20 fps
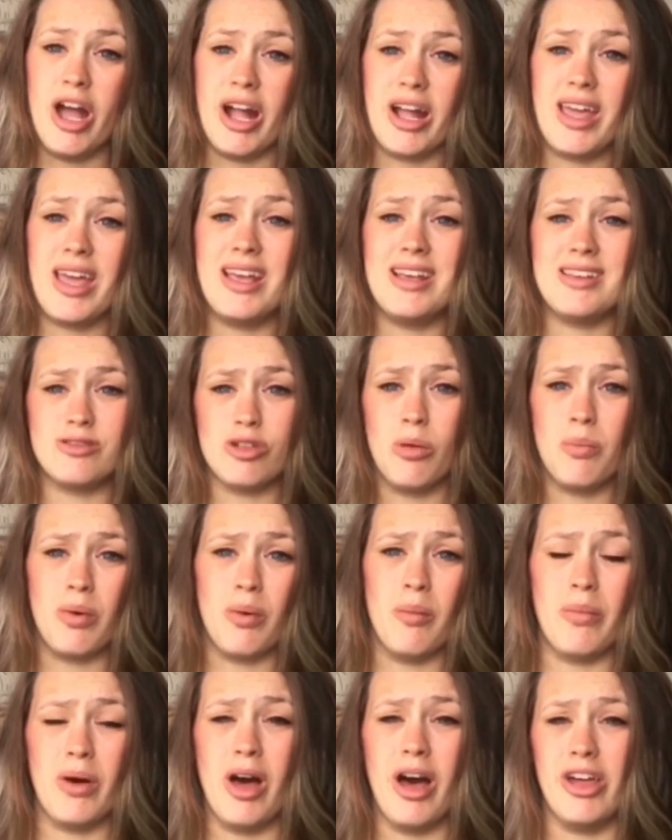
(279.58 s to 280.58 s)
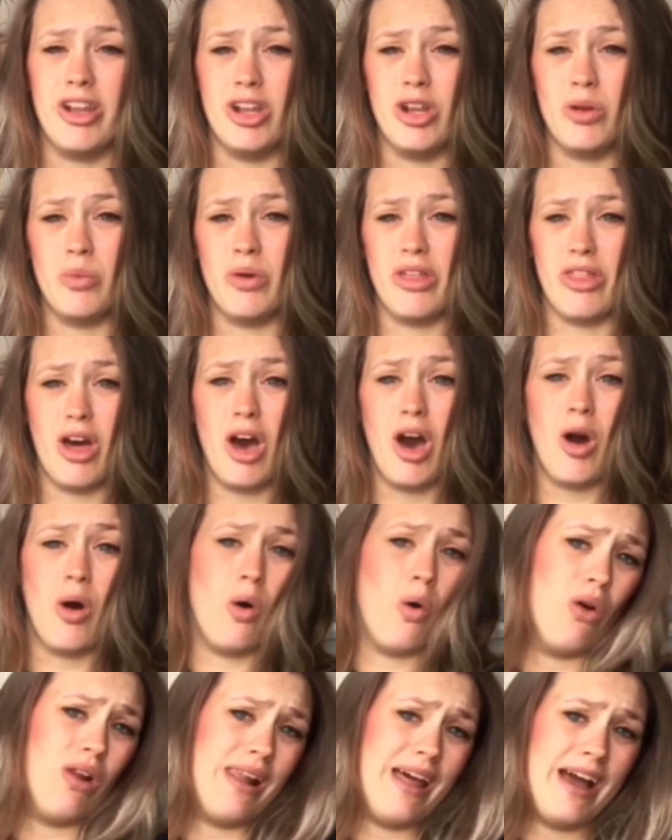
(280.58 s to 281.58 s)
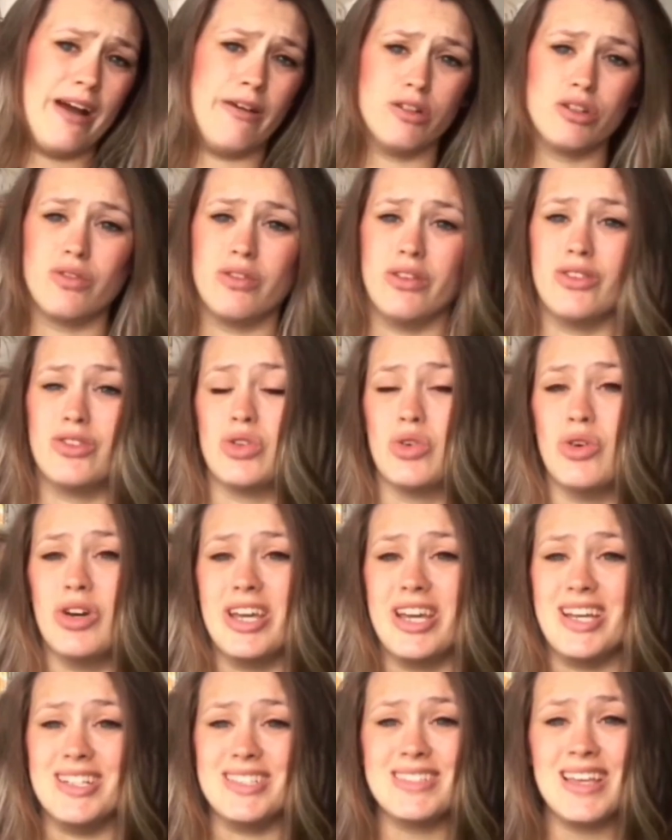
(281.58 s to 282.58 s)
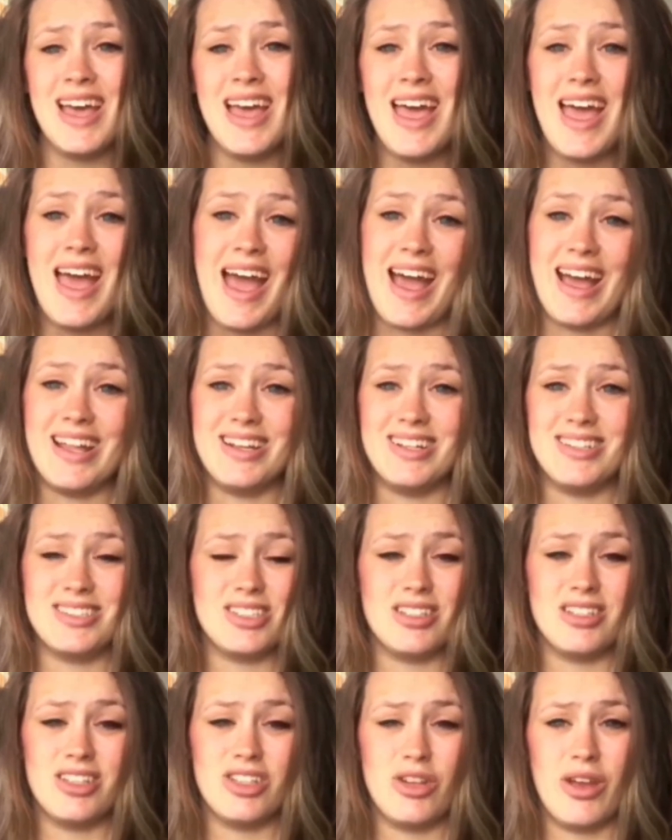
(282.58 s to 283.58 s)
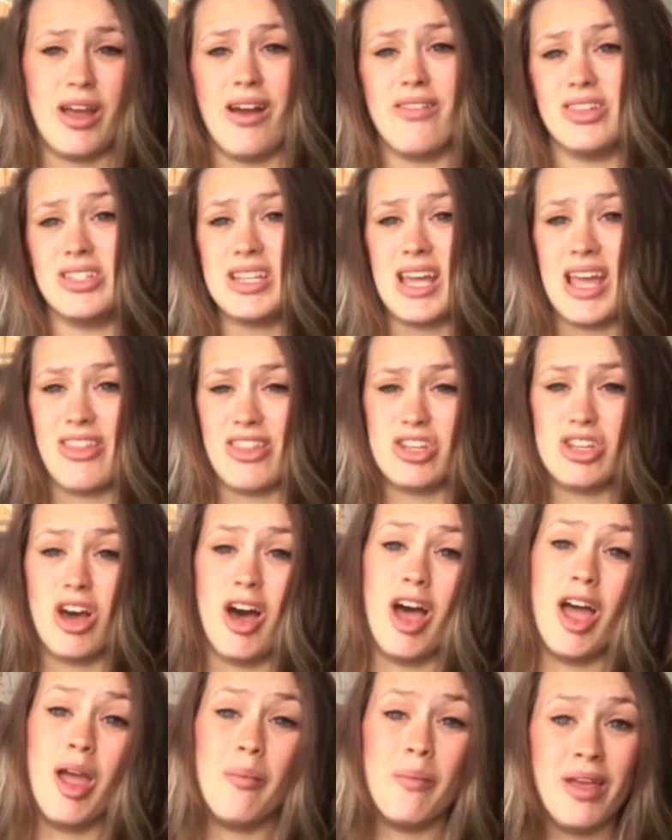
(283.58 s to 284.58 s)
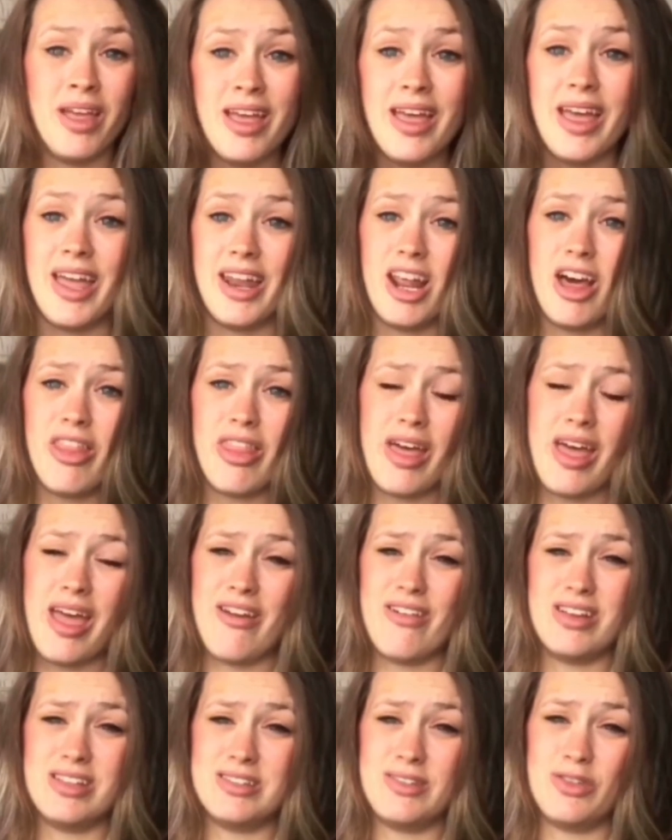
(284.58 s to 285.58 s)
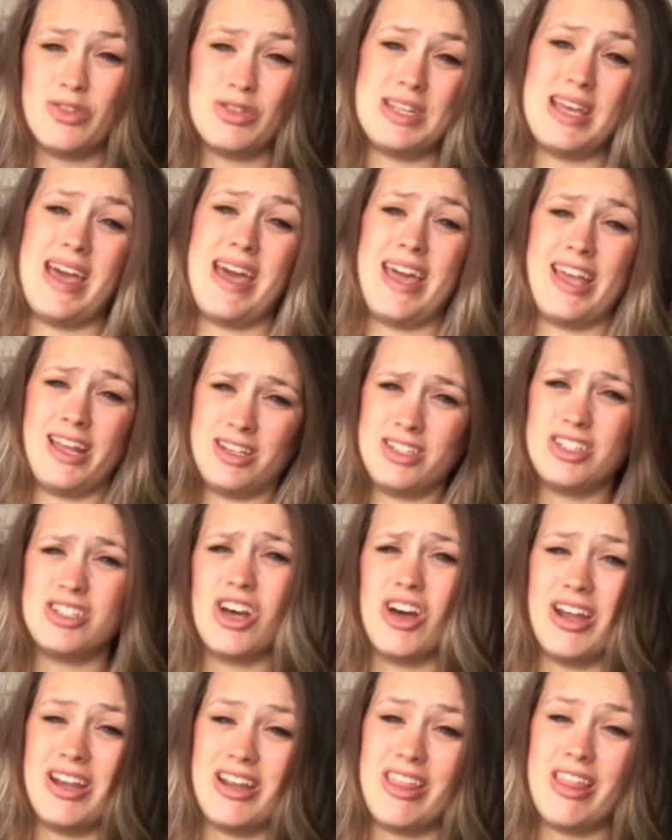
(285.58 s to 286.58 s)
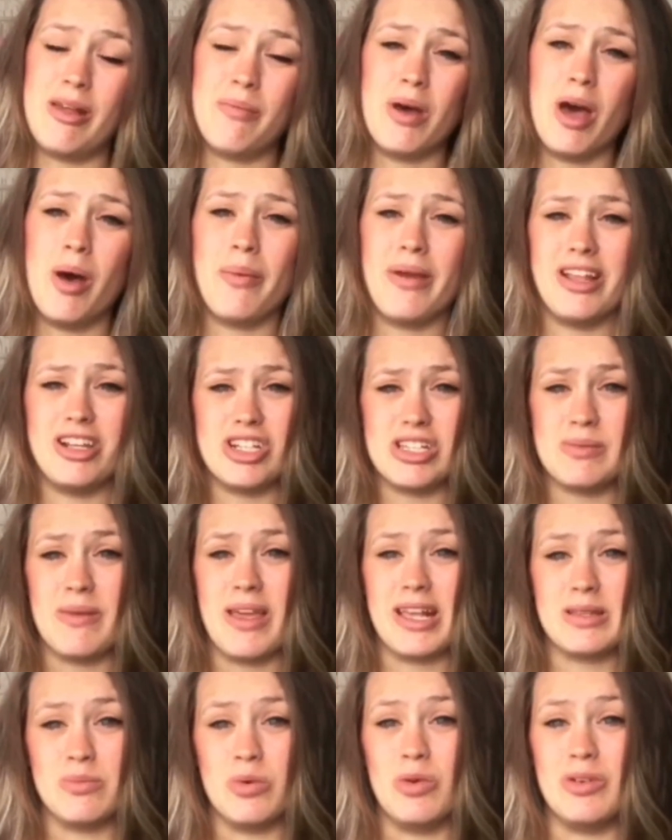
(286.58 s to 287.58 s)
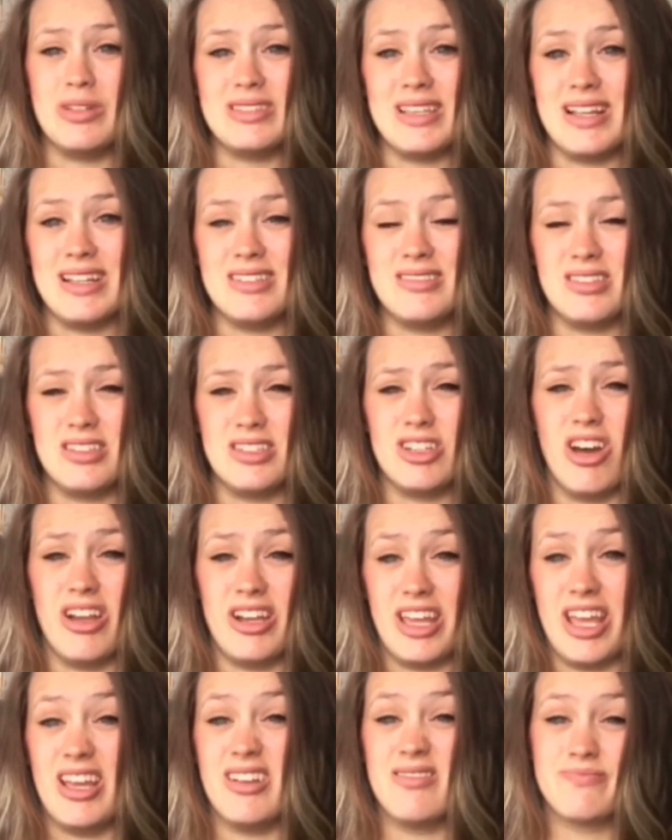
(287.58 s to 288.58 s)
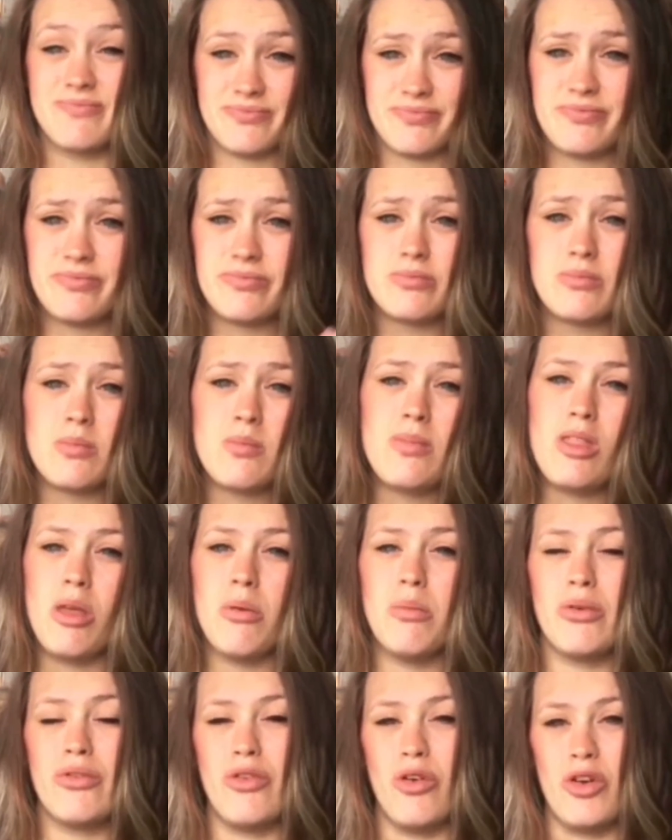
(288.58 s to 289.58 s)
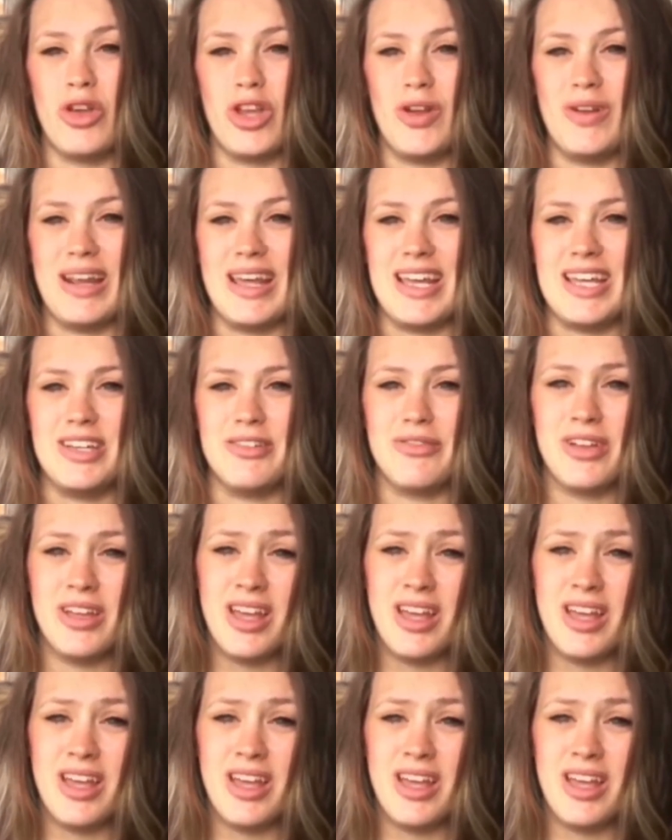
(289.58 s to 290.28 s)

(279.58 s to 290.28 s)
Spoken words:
he's not bombarded with a whole lounge full of toys, and you have to take the time in other areas of your day to tidy them up. It just makes more sense to tidy it before you leave.